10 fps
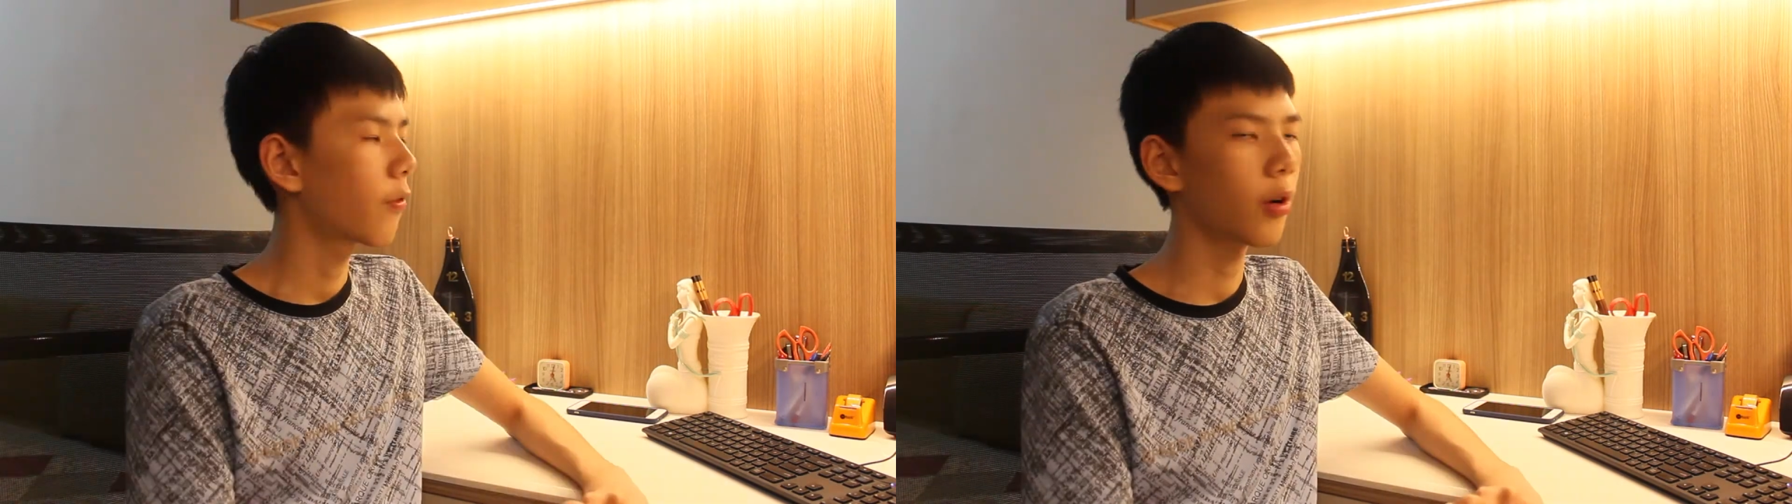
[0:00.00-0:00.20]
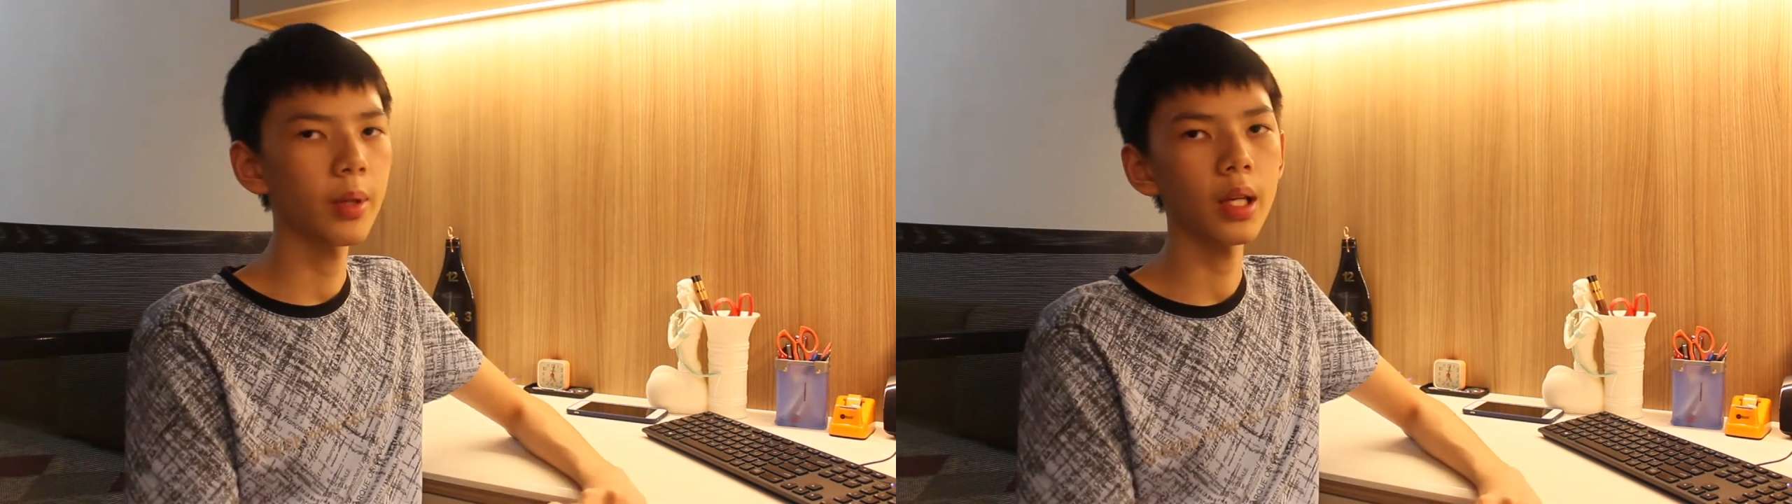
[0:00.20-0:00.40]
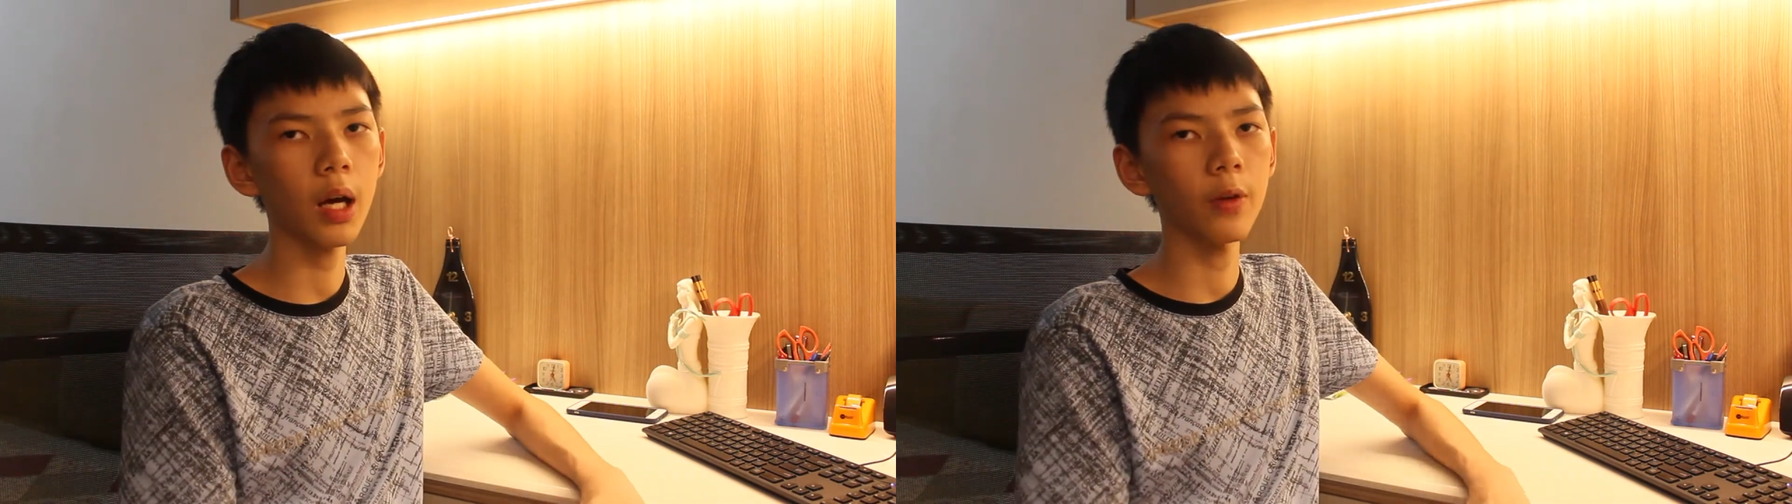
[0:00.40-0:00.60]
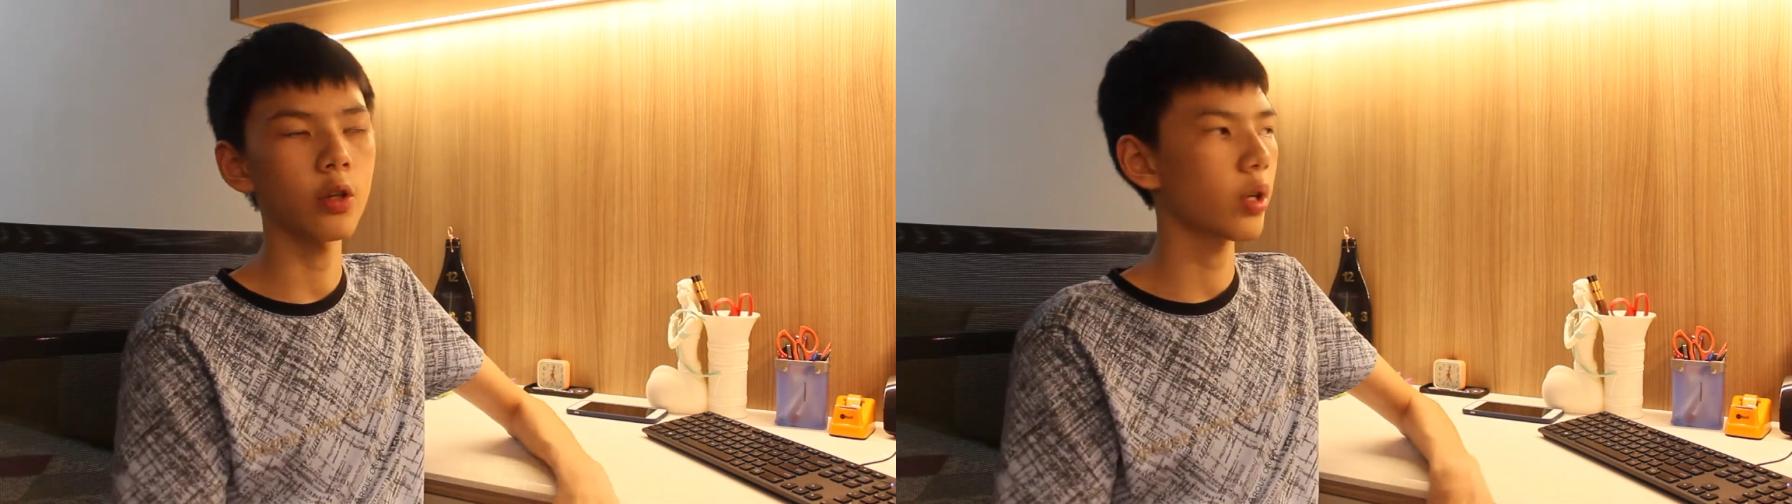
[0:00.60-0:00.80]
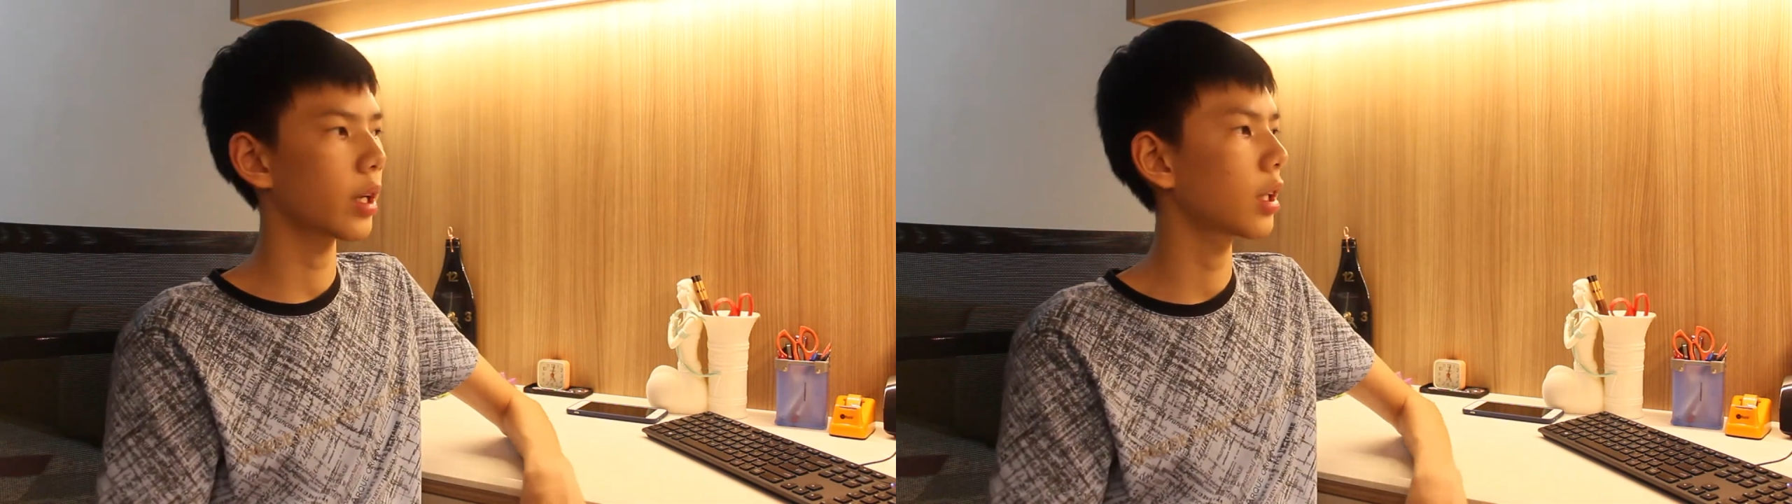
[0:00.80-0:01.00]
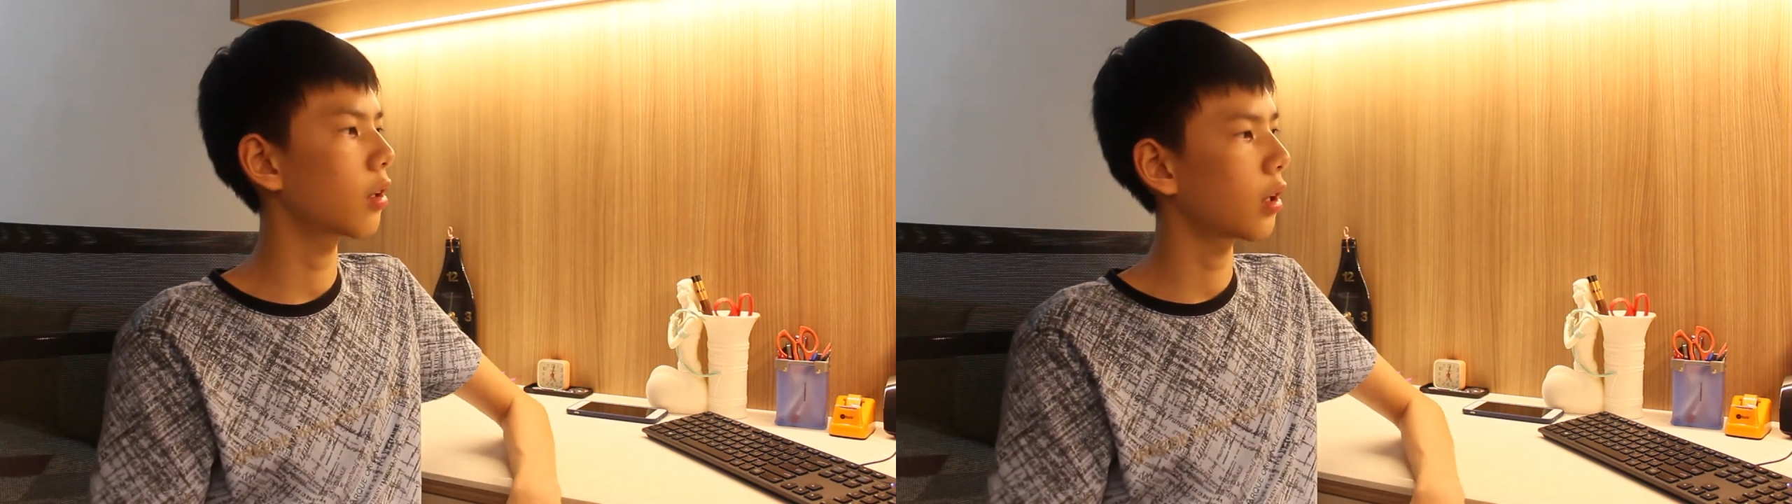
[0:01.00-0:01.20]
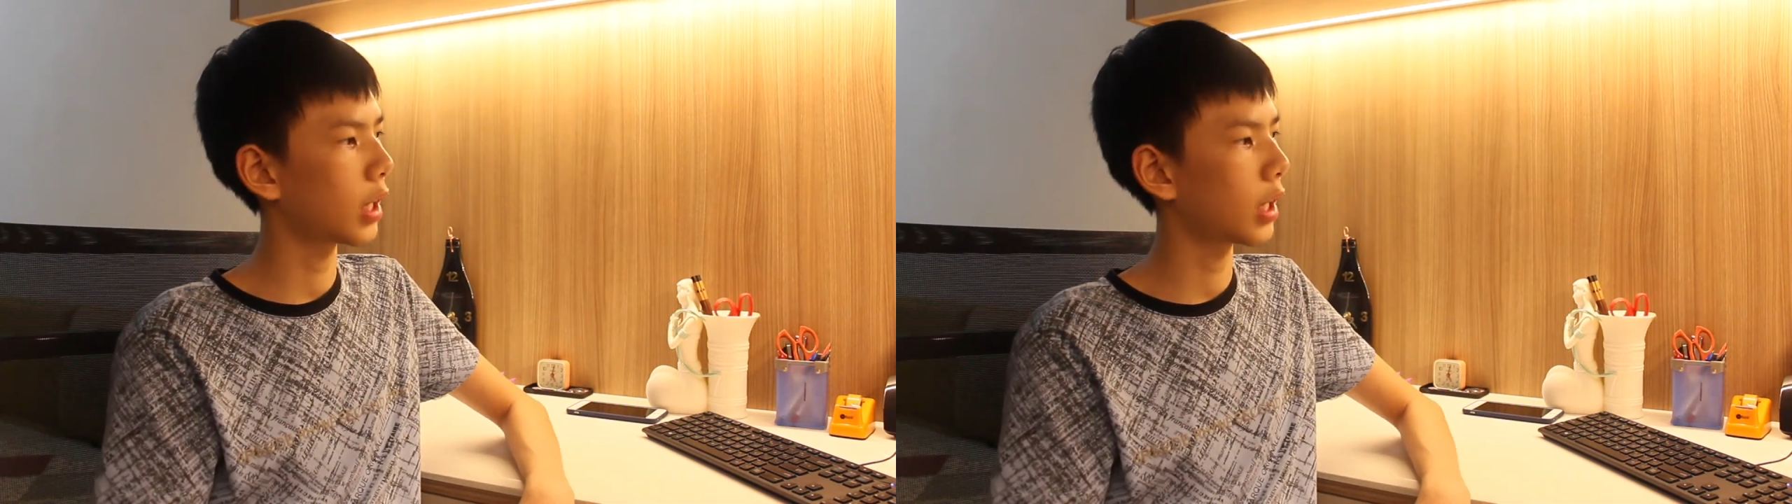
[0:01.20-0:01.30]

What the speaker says: For me, I want to drag it